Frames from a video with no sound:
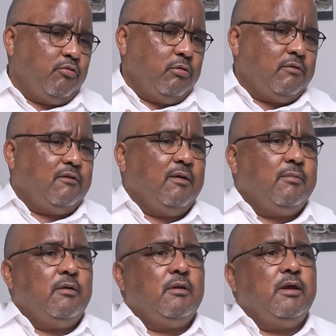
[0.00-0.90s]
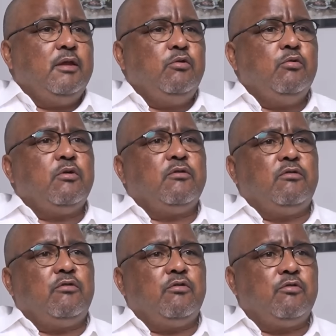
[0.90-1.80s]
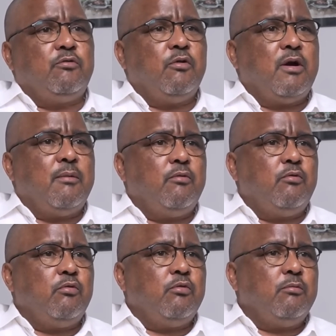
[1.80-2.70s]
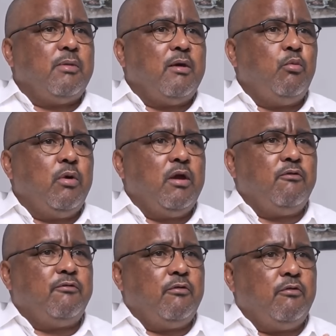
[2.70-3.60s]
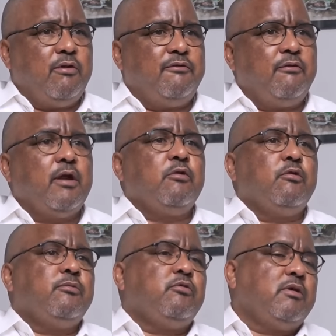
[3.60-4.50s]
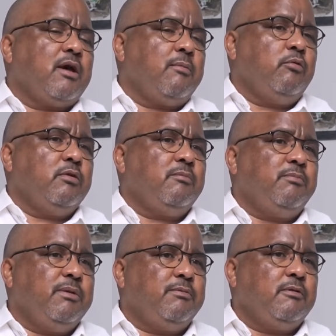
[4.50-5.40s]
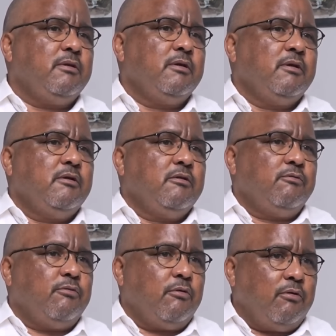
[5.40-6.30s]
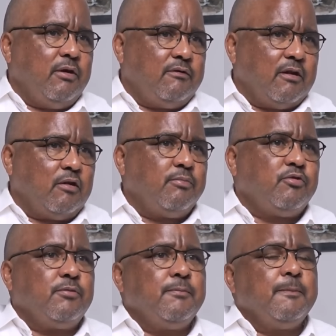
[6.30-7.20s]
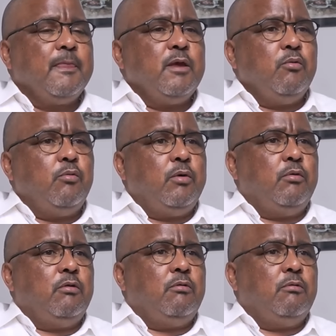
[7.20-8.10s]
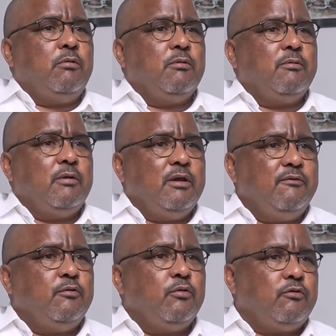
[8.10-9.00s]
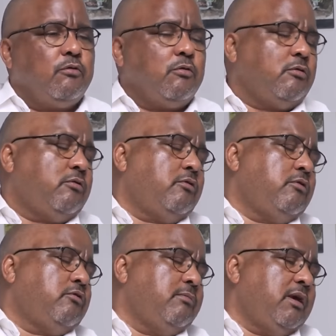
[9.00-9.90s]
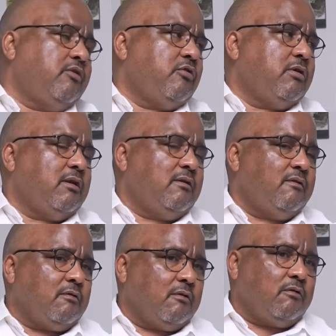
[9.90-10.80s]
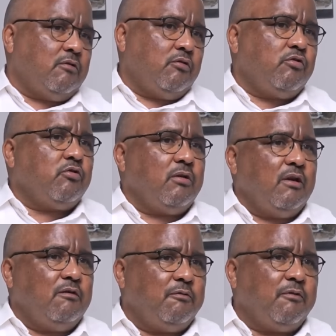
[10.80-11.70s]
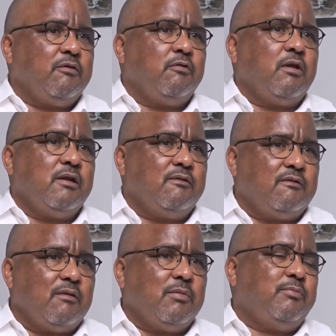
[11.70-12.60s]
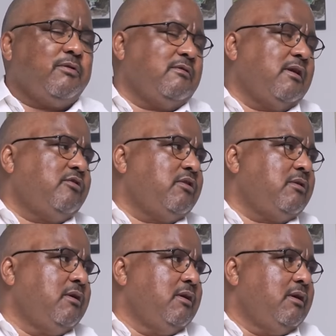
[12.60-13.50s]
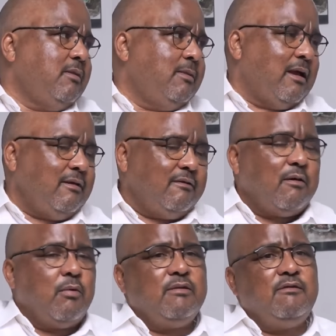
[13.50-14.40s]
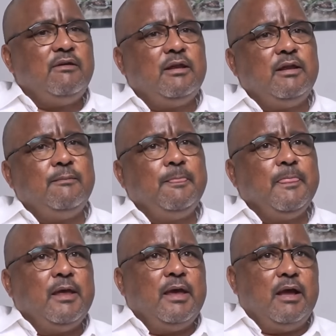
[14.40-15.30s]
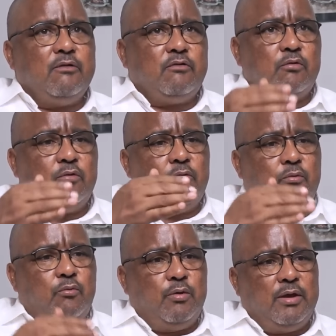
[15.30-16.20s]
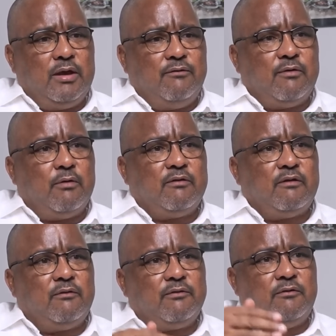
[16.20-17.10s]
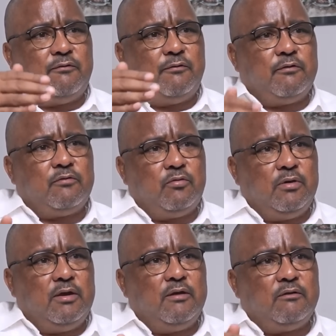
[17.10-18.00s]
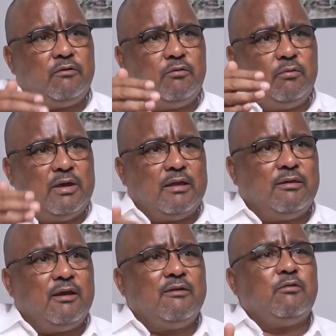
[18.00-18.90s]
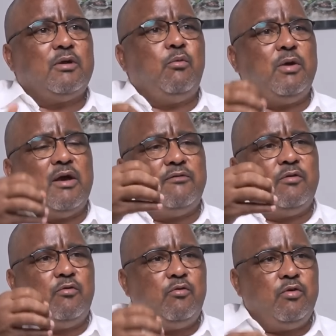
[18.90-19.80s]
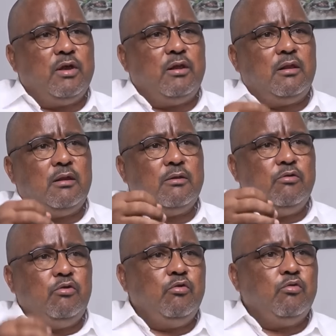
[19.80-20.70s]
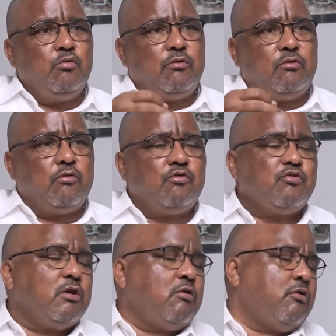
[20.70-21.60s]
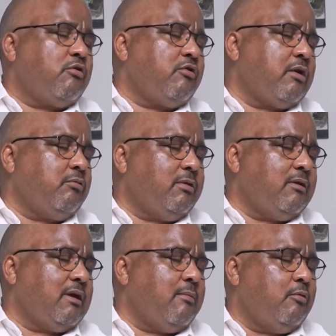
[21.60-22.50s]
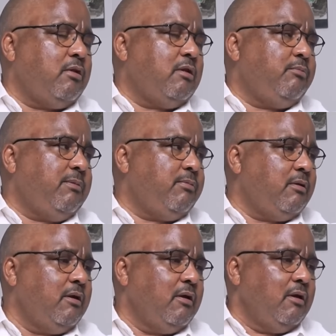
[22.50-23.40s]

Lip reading: will table a new constitution for Cameroon by way of a referendum to the Cameroonian people for its adoption. We will leave no stone unturned to make sure that this constitution is federal and semi-presidential. That is our DNA. And so we give ourselves the first 3 years to get there so that we have a real new social contract with the Cameroonian people,